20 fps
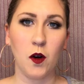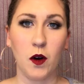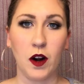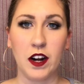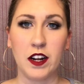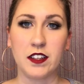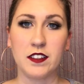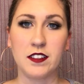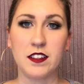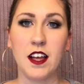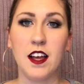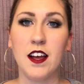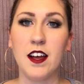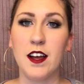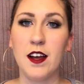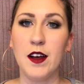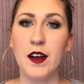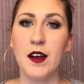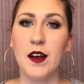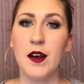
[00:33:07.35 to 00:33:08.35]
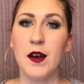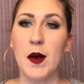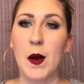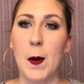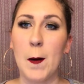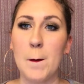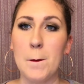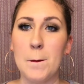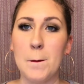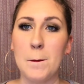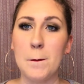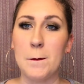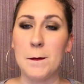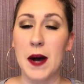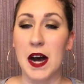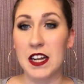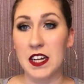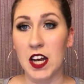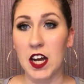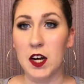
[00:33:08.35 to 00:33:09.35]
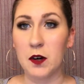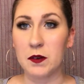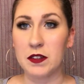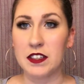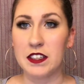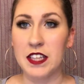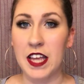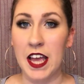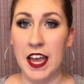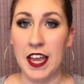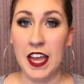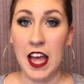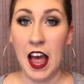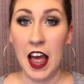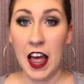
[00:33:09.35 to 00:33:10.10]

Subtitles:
Or as my daughter would say,